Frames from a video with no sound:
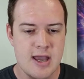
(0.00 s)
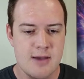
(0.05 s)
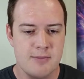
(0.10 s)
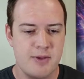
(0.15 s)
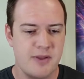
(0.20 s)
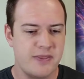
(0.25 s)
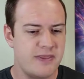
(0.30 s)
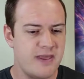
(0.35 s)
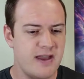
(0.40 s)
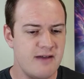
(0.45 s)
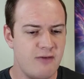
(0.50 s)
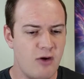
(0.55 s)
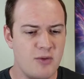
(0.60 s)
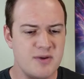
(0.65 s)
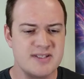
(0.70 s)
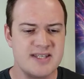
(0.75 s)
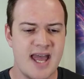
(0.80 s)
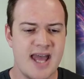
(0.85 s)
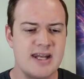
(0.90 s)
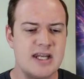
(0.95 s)
but they have
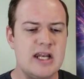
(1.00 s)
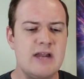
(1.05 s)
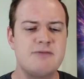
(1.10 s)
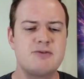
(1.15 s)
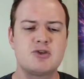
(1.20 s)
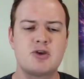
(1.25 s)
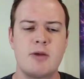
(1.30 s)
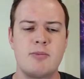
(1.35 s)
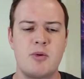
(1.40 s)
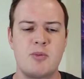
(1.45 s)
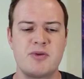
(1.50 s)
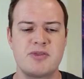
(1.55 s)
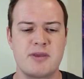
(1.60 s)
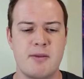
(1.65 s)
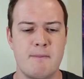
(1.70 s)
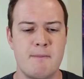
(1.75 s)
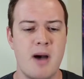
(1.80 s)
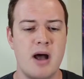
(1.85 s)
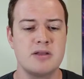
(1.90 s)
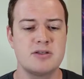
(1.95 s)
always had enough trouble with the
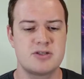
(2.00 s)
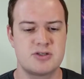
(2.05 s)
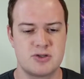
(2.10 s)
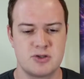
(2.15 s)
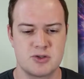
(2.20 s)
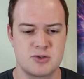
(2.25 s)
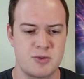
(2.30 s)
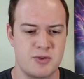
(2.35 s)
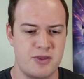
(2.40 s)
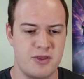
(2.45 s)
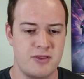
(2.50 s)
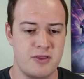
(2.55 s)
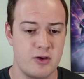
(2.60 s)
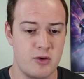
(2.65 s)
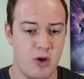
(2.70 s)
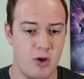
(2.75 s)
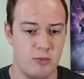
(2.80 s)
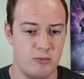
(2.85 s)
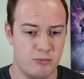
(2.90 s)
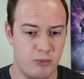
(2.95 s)
monsters within
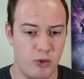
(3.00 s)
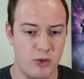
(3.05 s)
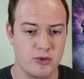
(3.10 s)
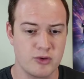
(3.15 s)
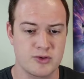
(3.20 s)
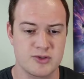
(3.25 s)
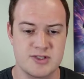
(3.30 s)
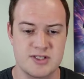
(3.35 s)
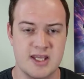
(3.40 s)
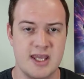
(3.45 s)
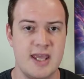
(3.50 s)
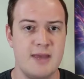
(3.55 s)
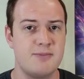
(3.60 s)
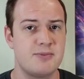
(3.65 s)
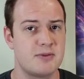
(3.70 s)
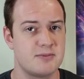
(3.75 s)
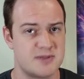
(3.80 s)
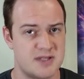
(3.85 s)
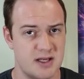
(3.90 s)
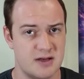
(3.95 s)
their own borders to keep
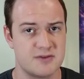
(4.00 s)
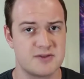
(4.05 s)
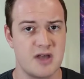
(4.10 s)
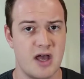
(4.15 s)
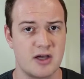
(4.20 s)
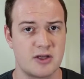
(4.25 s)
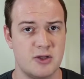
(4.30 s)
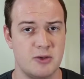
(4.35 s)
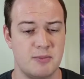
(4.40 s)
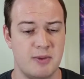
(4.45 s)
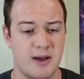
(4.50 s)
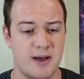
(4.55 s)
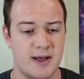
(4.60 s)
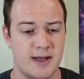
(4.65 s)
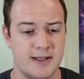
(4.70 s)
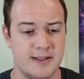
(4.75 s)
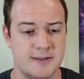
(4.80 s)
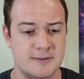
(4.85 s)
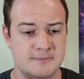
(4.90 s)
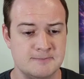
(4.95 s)
themselves
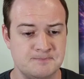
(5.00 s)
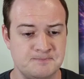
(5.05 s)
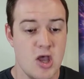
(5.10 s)
occupied.